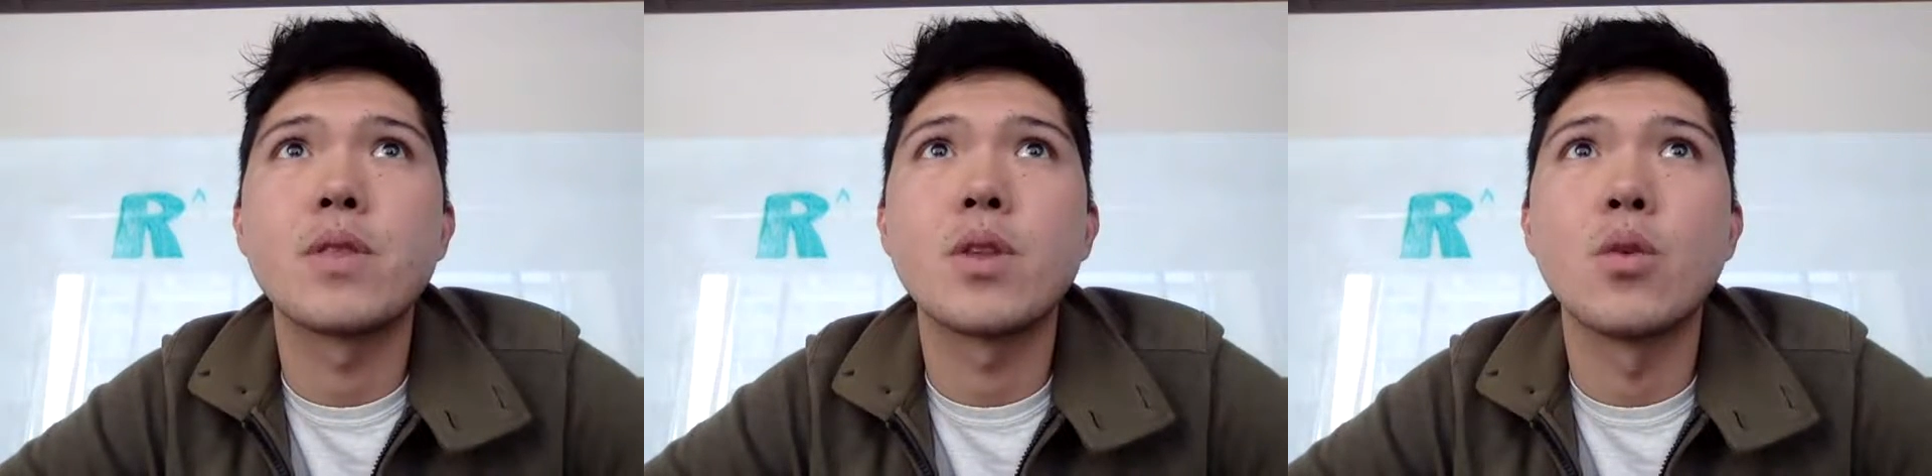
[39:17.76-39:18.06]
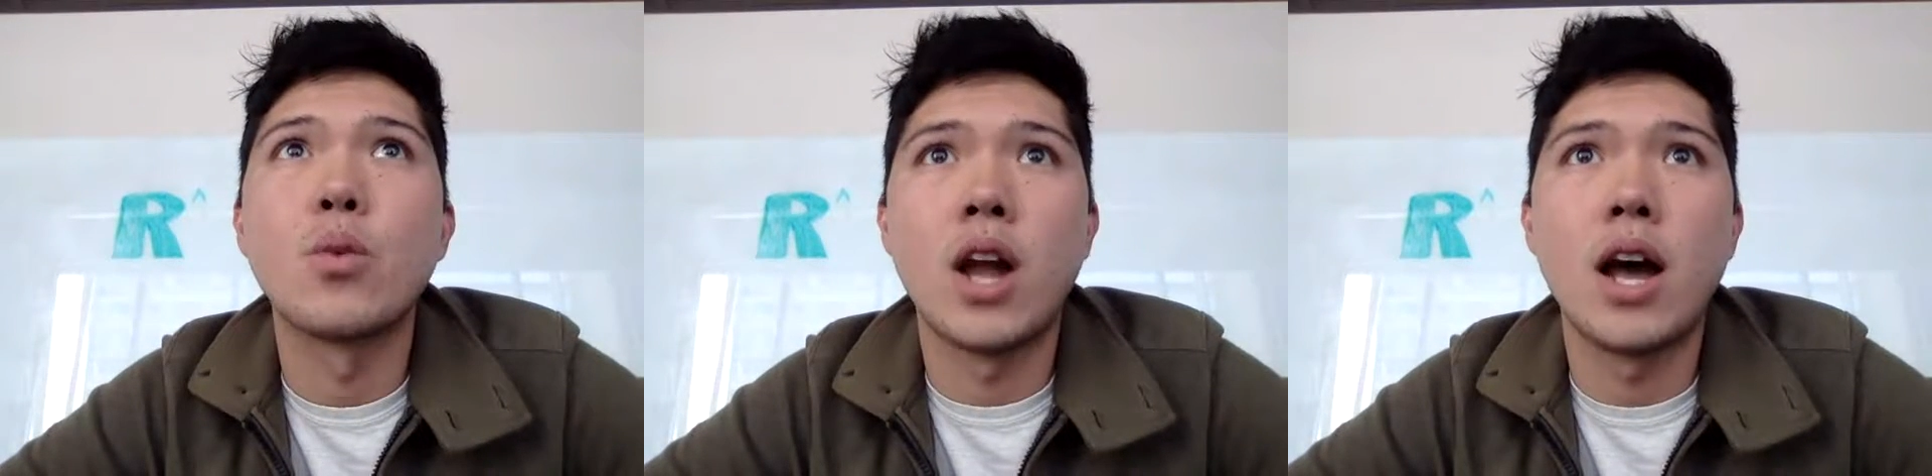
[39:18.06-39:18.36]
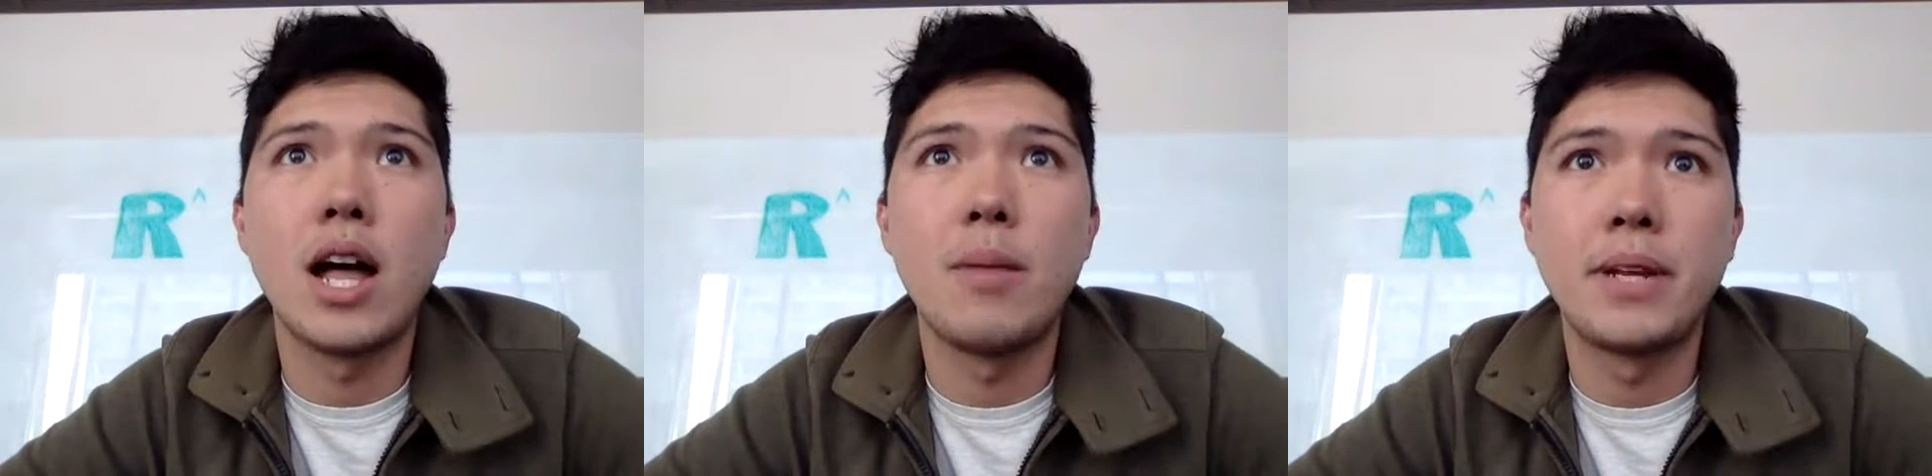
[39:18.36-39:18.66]
we're
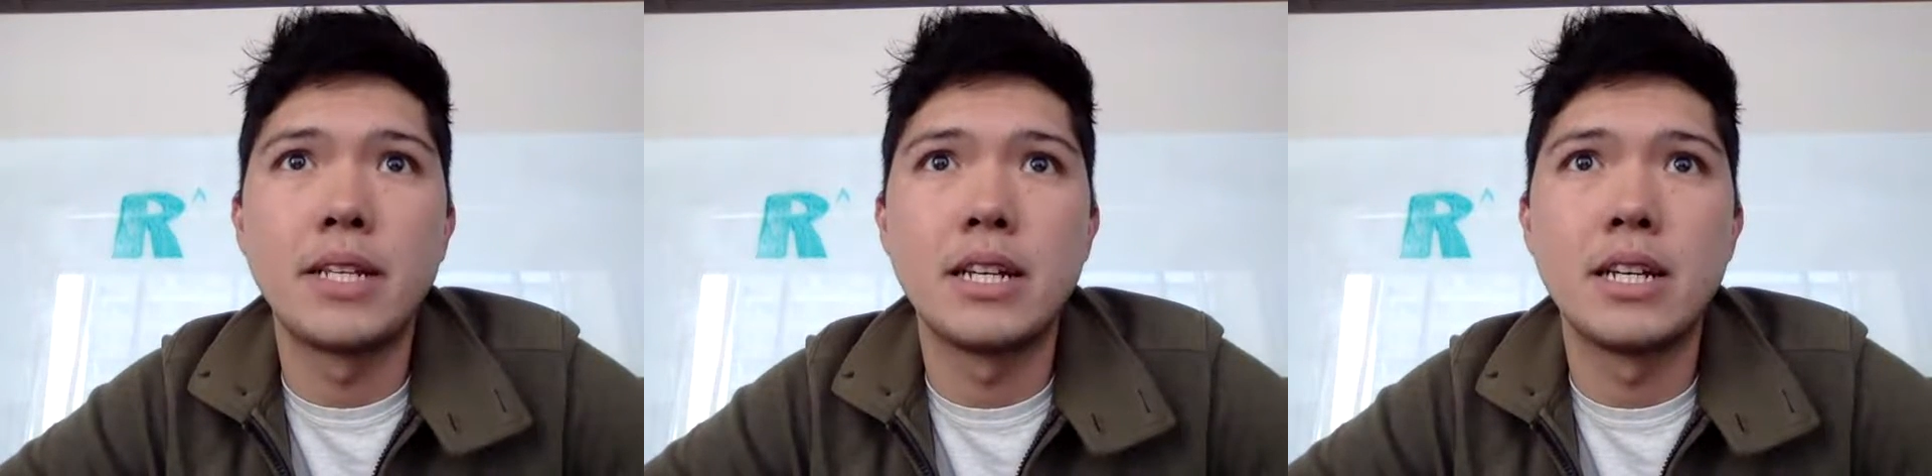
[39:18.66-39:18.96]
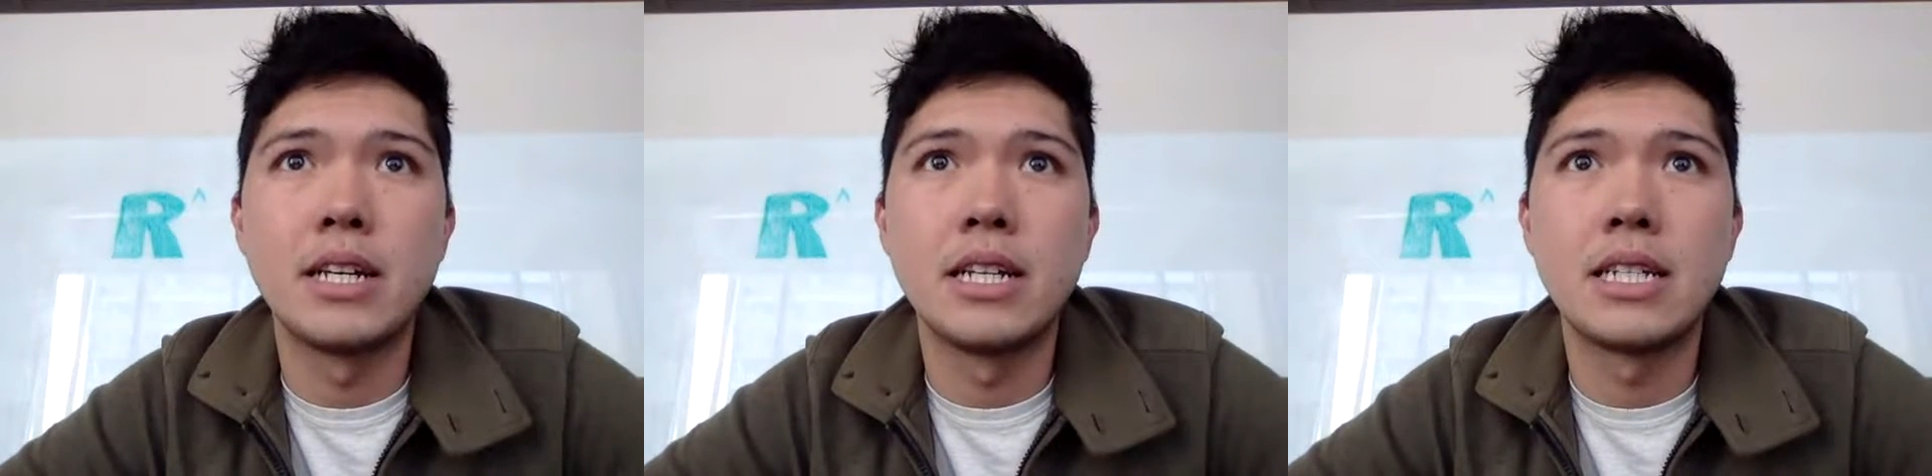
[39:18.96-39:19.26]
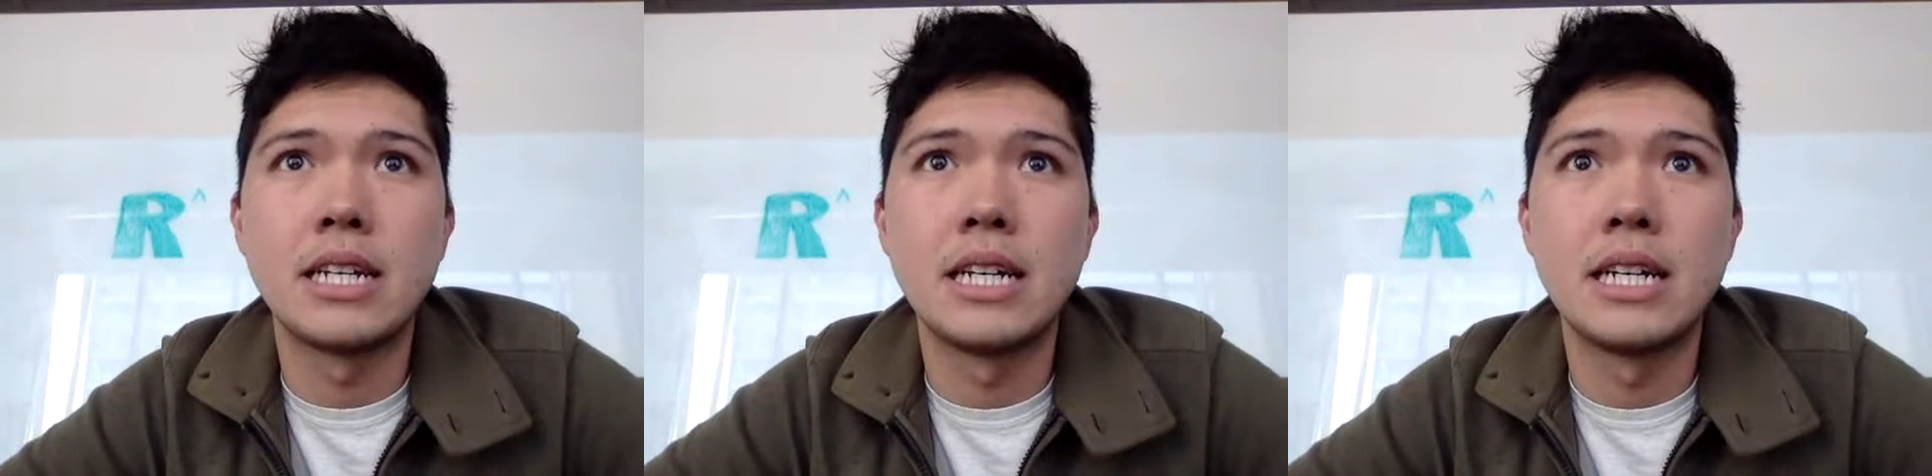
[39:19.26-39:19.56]
not helping
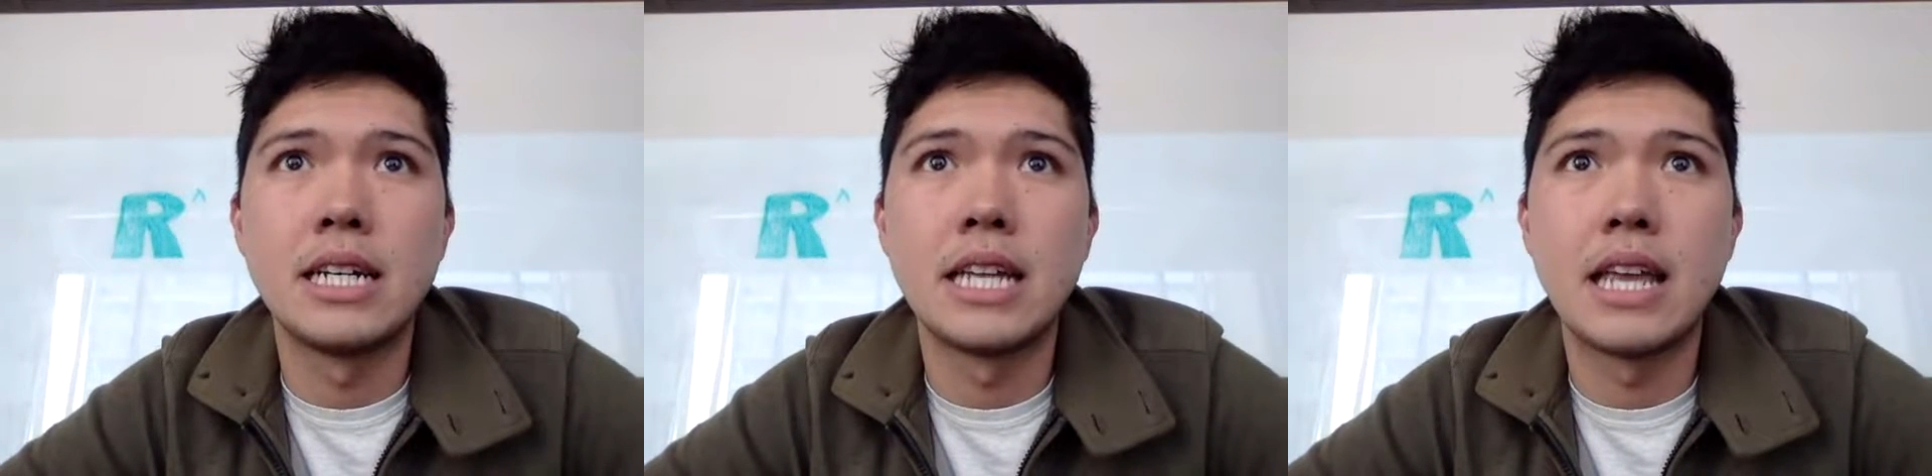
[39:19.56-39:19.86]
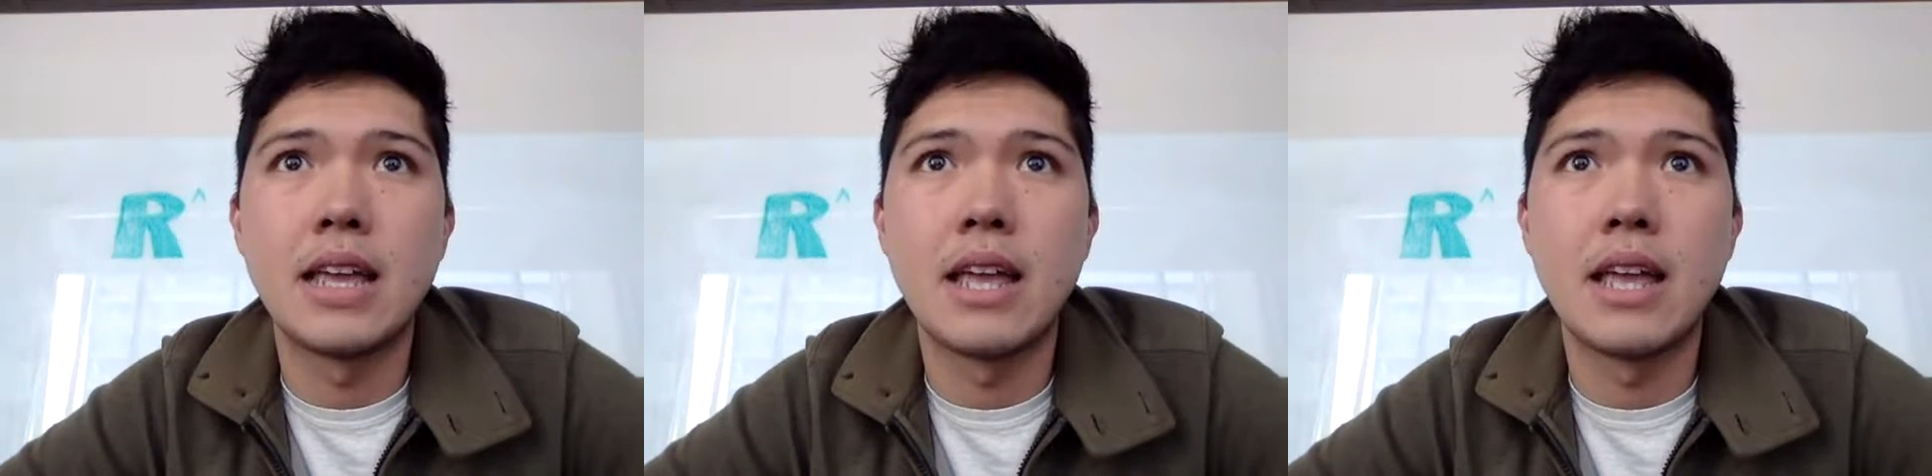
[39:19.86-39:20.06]
to